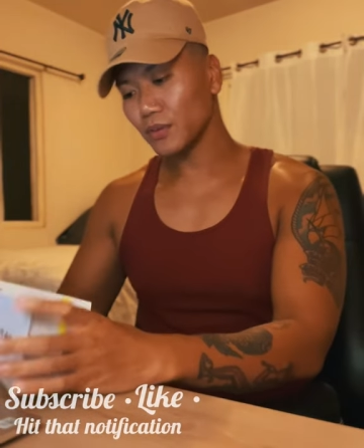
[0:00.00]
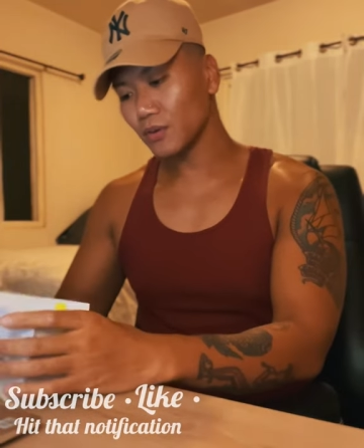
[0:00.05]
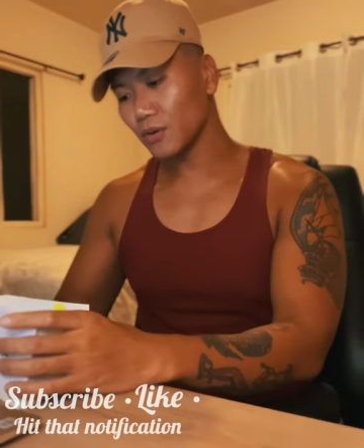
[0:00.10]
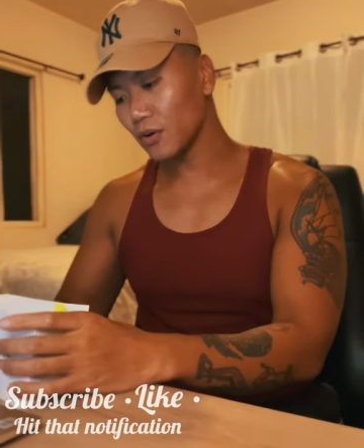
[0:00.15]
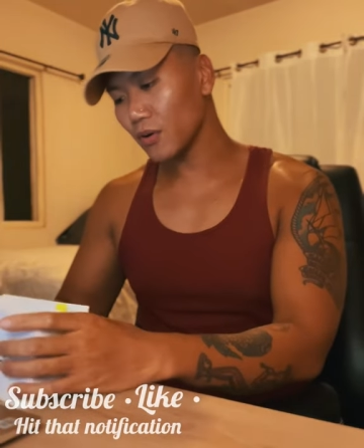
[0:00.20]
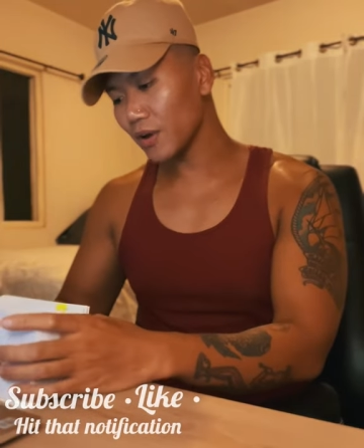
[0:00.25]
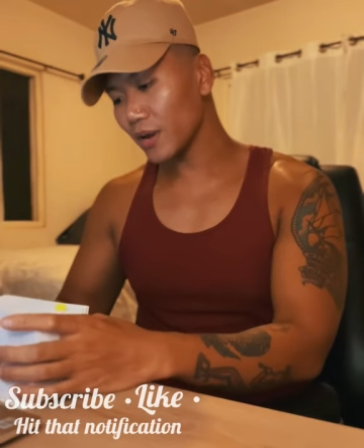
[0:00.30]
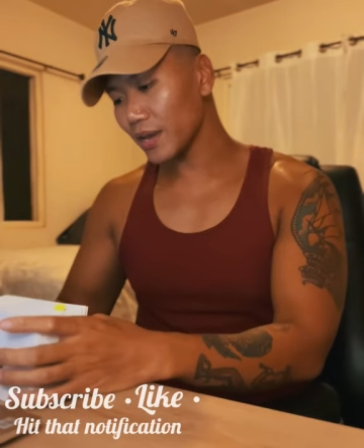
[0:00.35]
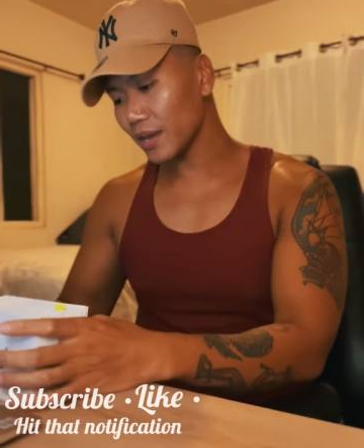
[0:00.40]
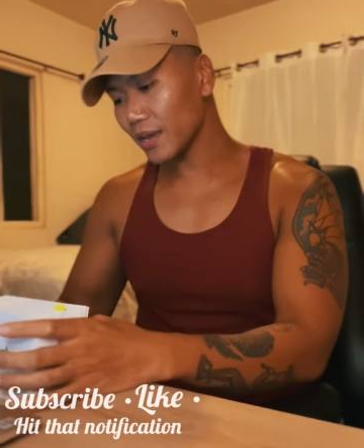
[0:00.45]

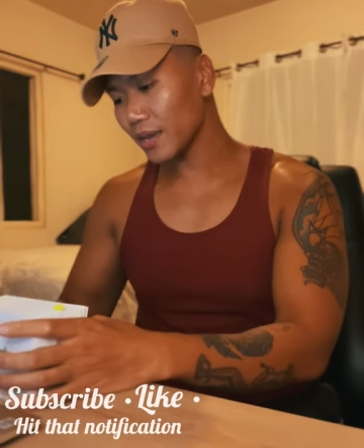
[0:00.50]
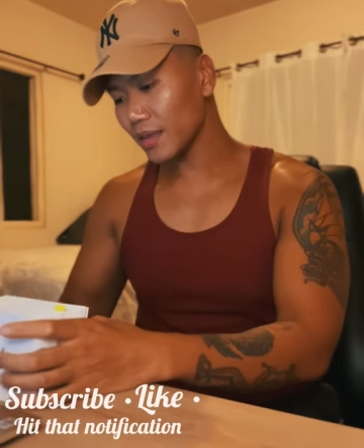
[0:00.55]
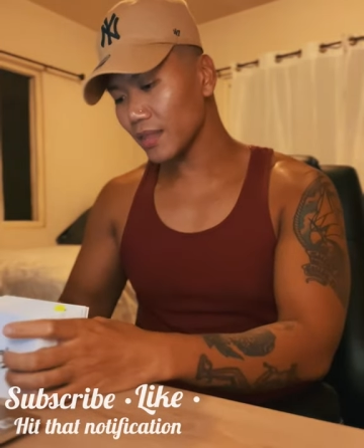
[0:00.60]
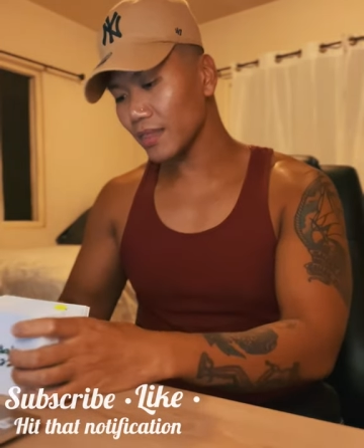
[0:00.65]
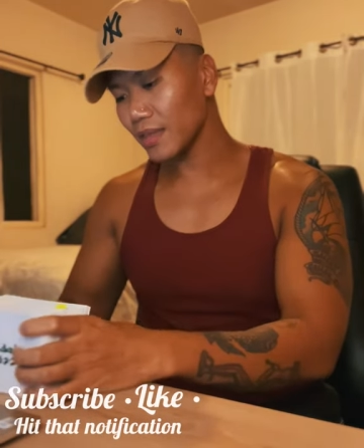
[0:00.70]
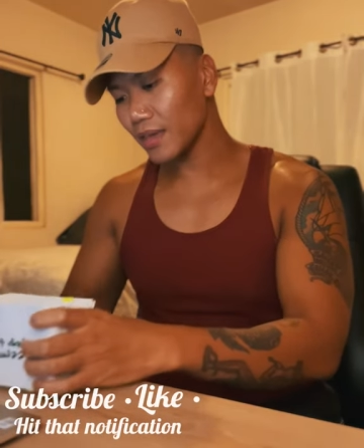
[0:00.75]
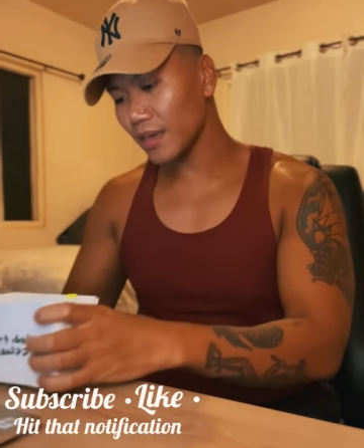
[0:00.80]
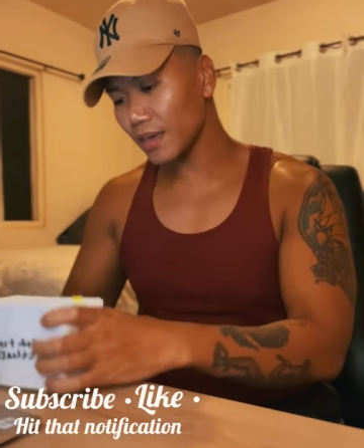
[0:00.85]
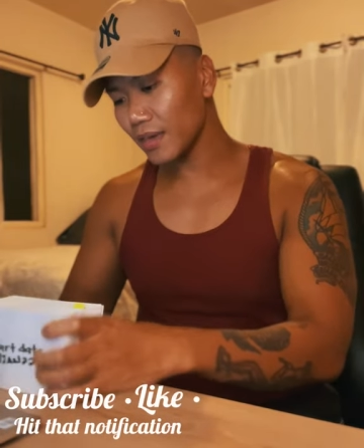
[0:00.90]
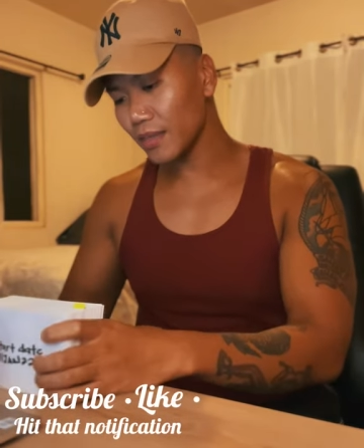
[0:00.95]
go
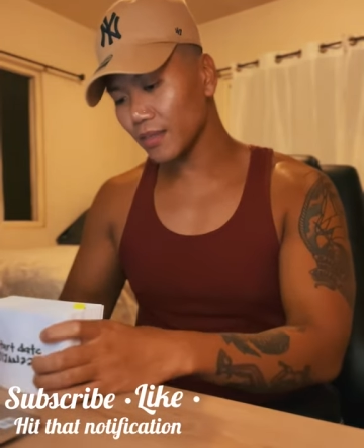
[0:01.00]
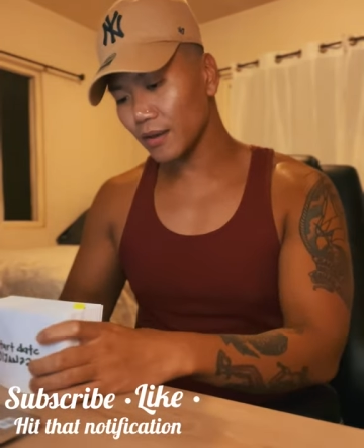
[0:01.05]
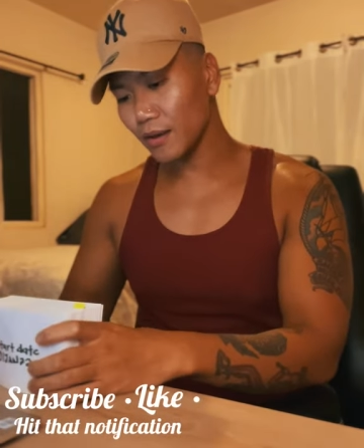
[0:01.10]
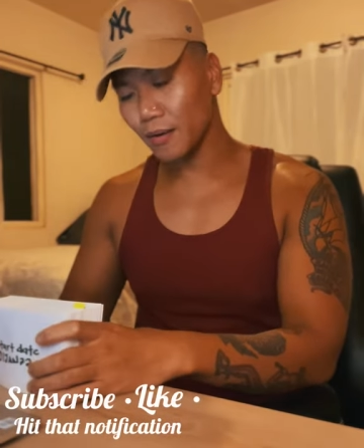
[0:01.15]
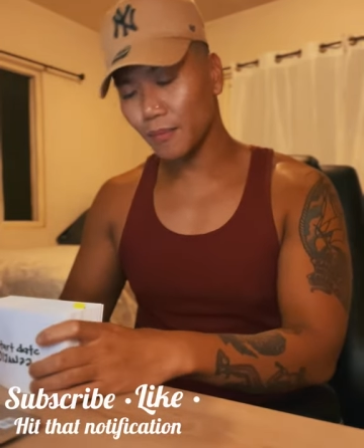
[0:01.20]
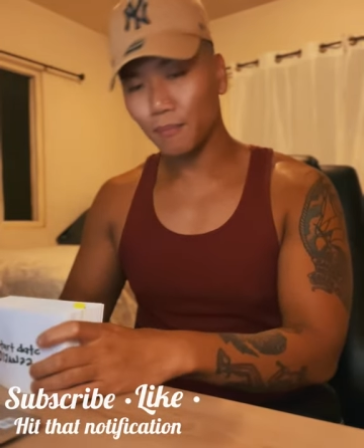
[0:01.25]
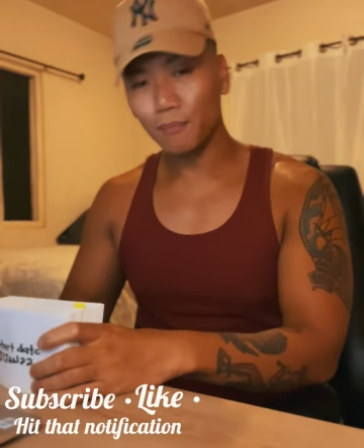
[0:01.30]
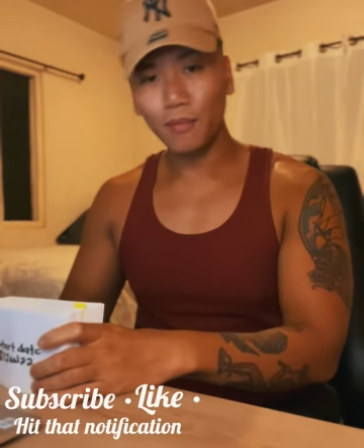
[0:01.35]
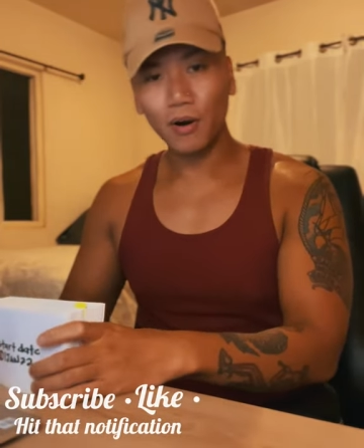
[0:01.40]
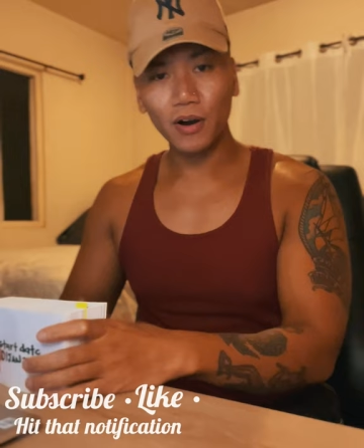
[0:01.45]
ahead and
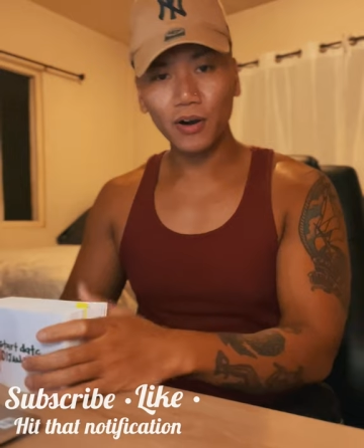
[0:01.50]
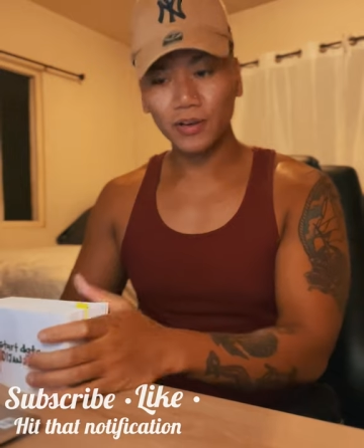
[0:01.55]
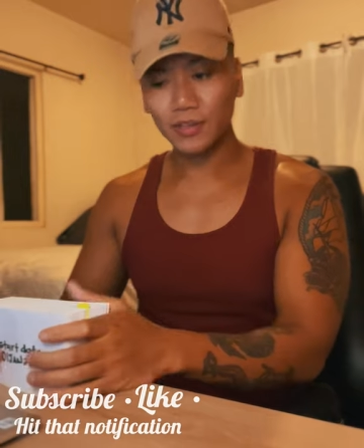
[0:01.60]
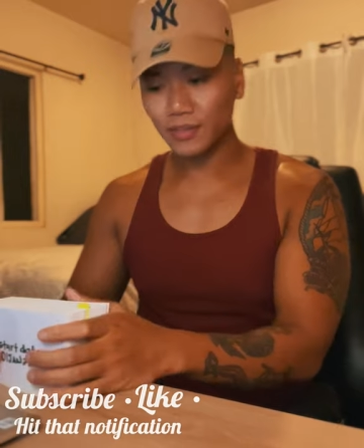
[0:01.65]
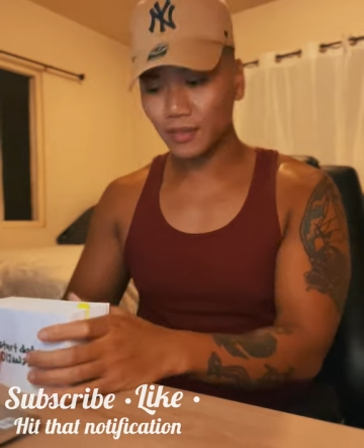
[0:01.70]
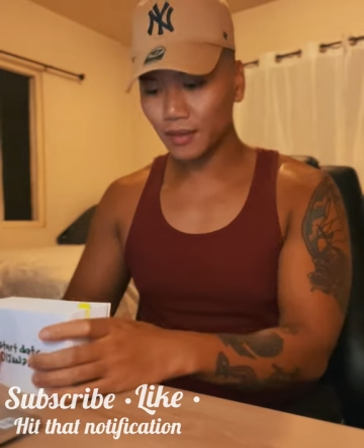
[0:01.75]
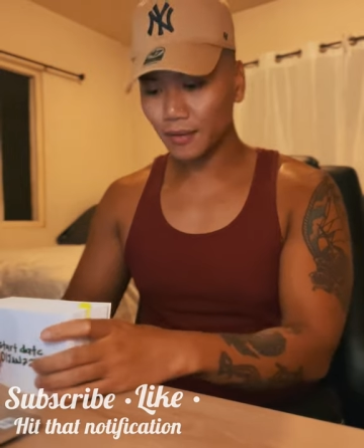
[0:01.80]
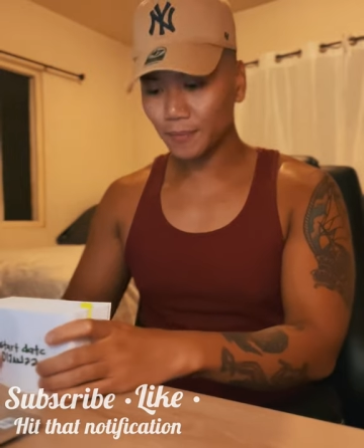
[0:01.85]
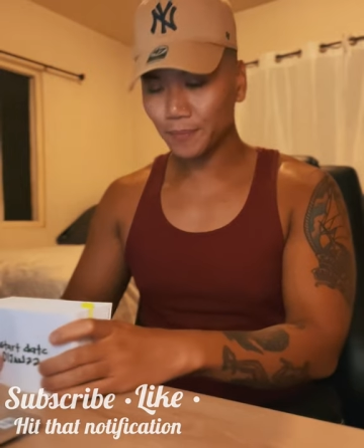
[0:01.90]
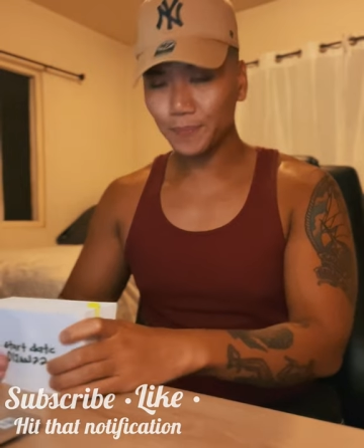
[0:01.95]
mark
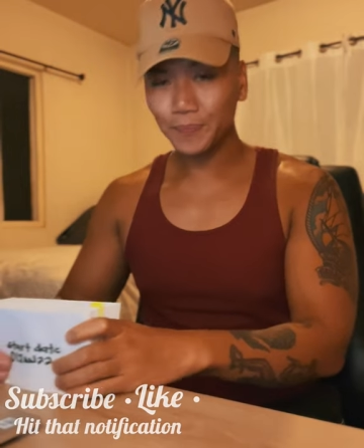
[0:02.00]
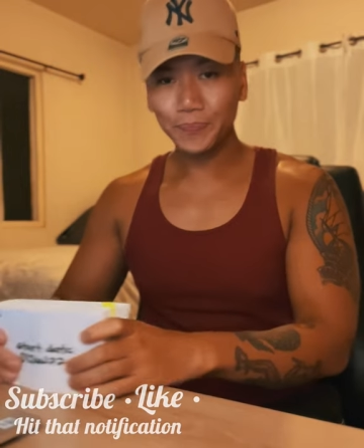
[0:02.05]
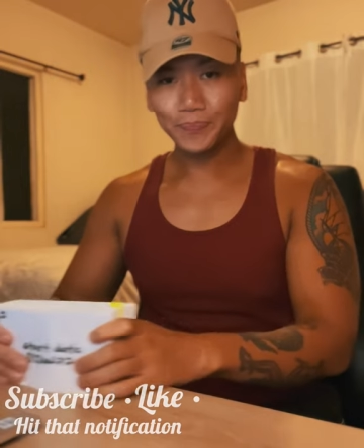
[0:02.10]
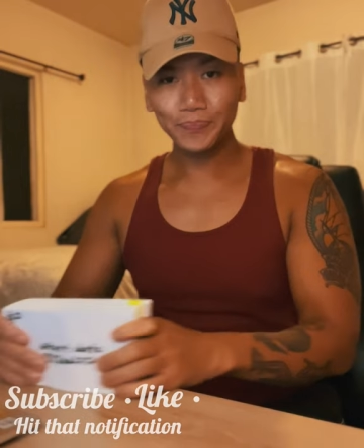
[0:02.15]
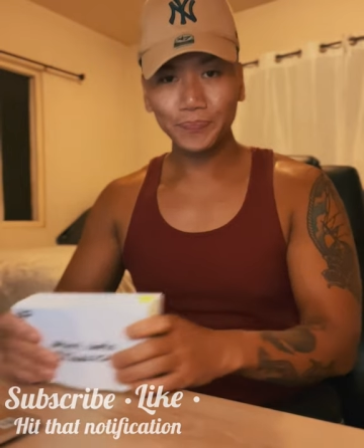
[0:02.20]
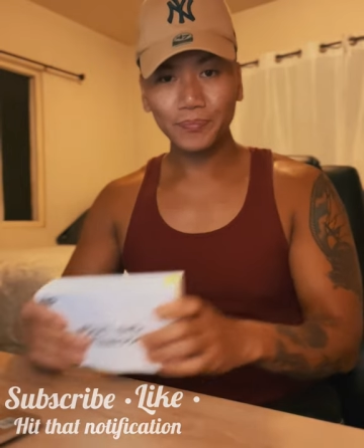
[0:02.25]
them,